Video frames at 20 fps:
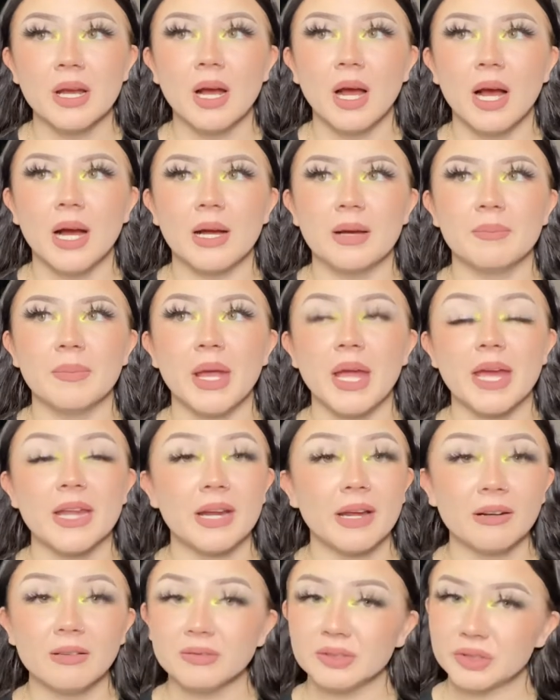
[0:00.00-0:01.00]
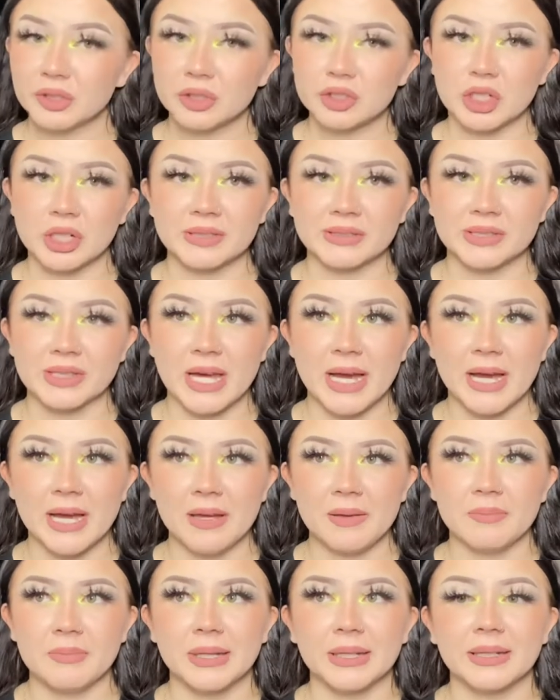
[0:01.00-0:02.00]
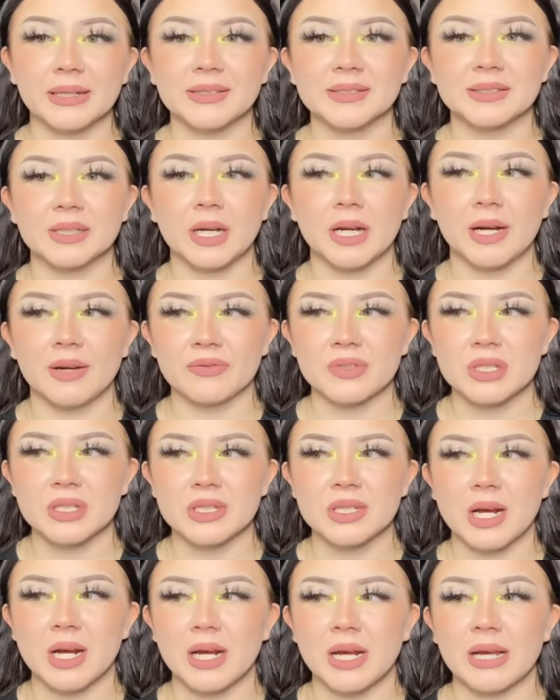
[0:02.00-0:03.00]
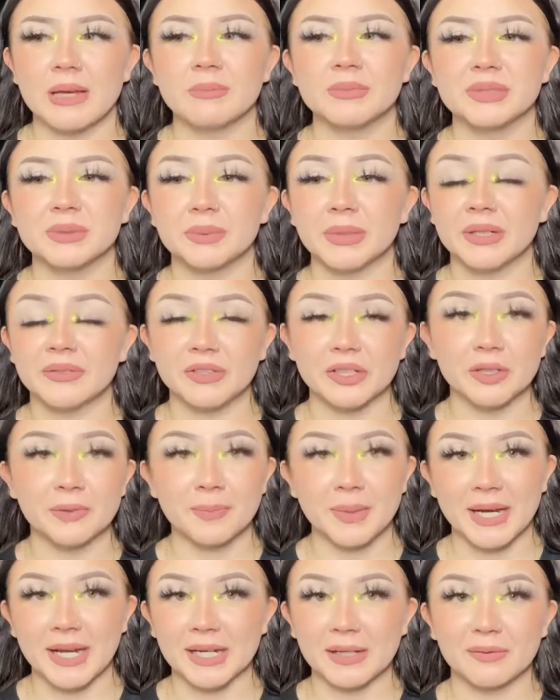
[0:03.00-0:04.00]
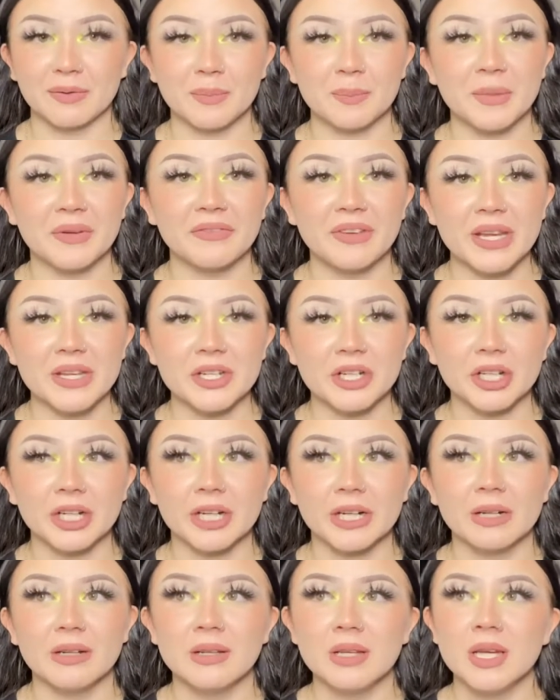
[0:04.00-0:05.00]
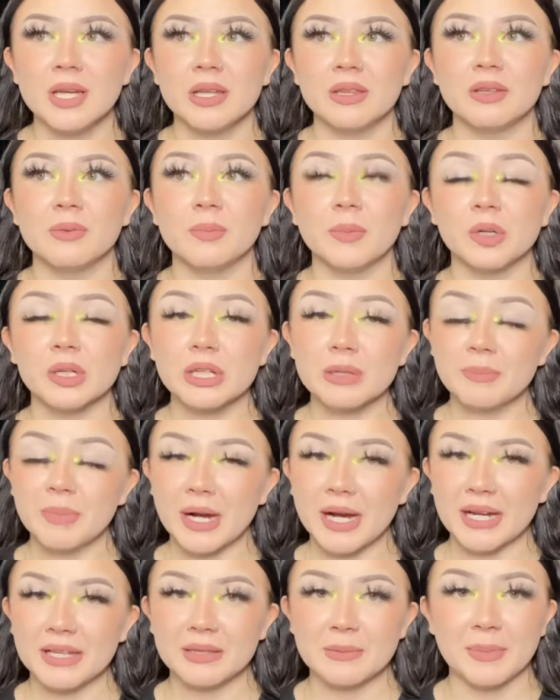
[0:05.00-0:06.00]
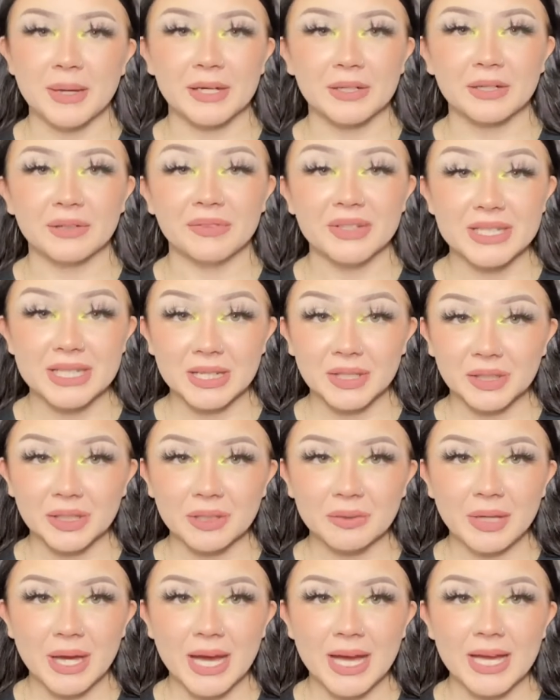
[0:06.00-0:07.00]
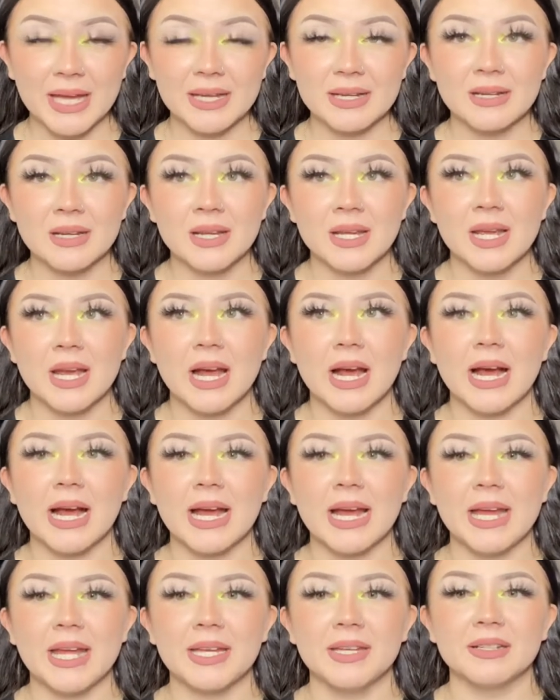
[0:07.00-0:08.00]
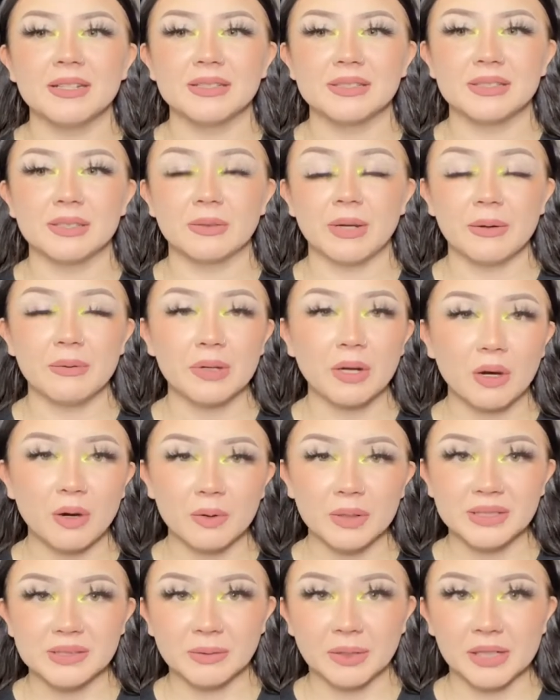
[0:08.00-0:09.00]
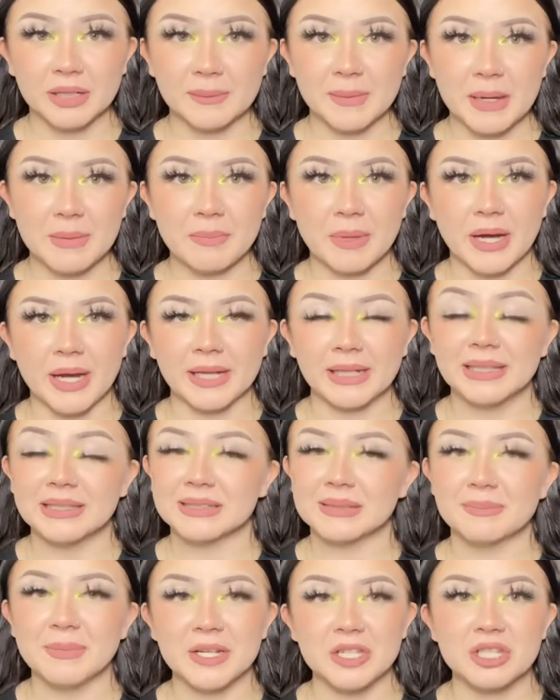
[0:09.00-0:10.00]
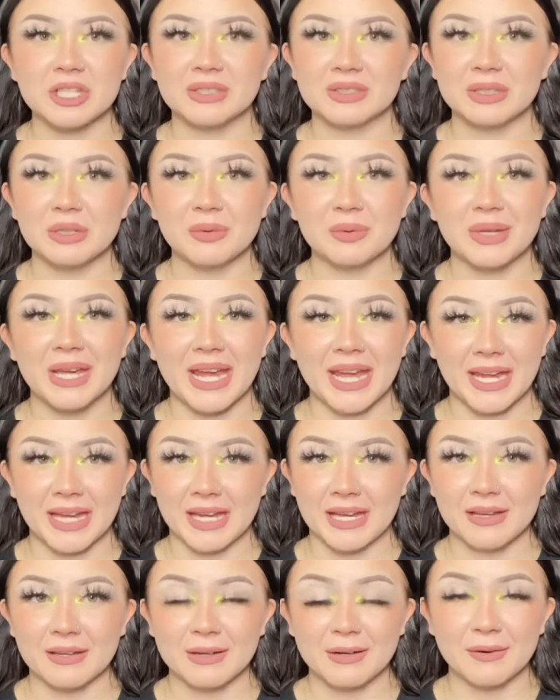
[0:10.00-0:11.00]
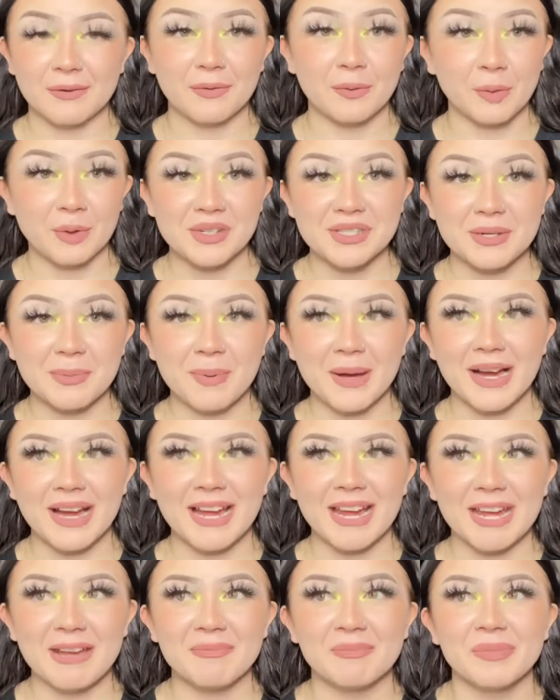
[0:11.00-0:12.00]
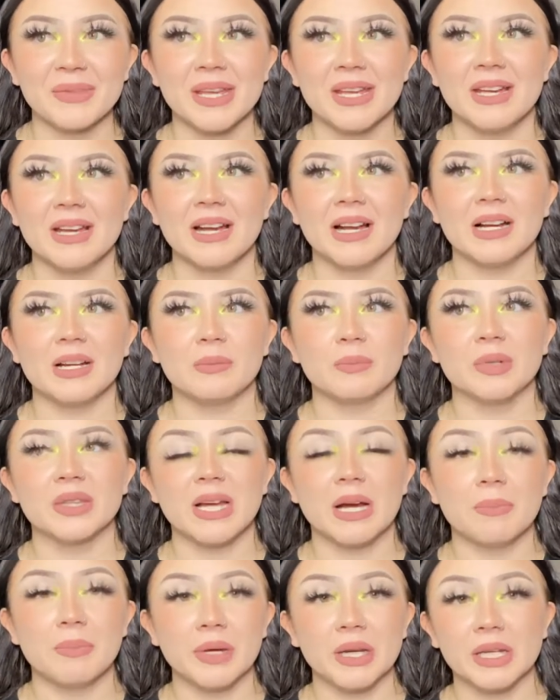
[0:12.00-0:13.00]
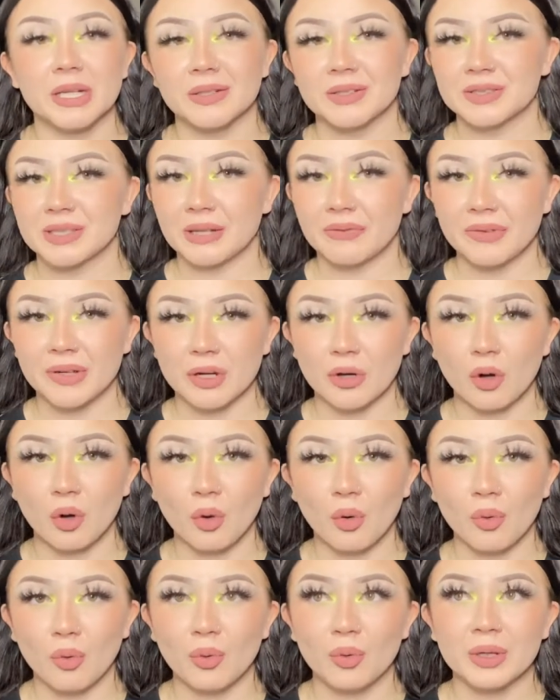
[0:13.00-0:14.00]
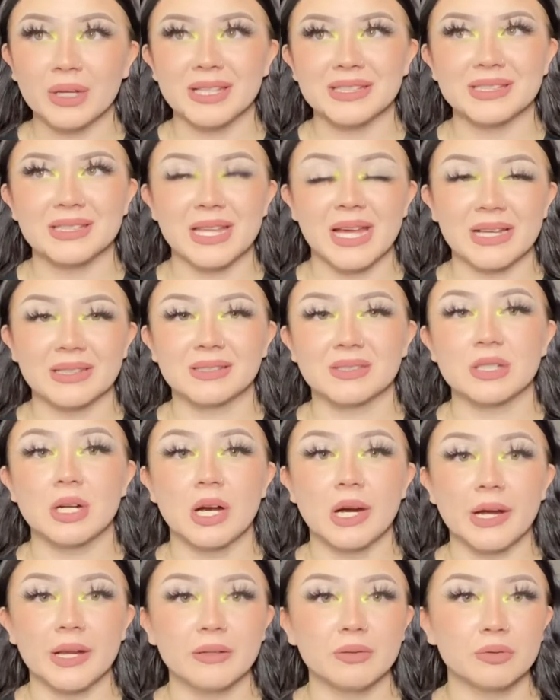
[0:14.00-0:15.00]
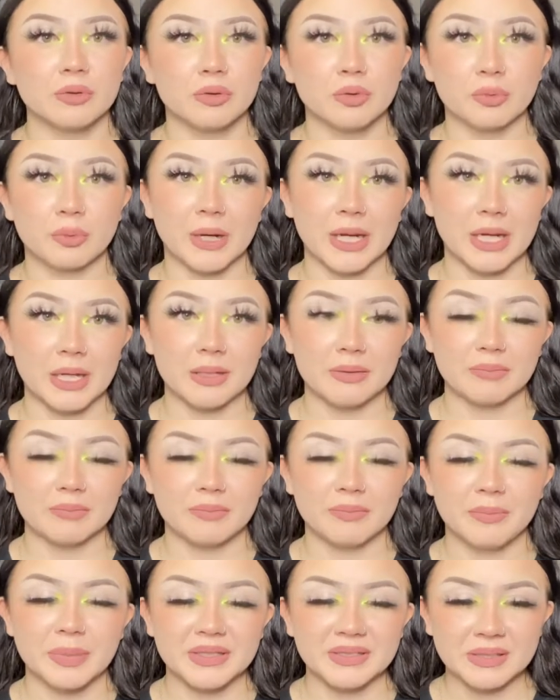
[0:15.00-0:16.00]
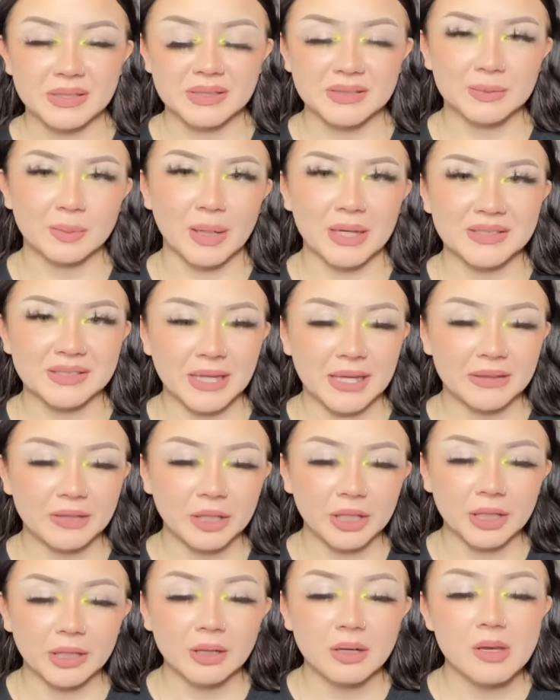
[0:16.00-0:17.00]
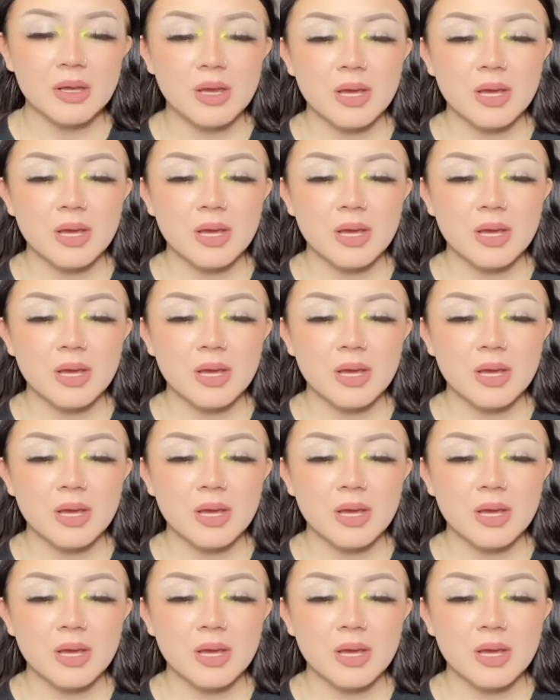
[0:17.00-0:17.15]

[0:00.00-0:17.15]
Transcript: Um, and I don't suggest that because oftentimes whenever you're buying from a vendor, the more you buy, the better of a deal you get. And so I would always recommend buying as much as you can afford to buy um, without putting yourself in a hole, because that's not great business-wise either.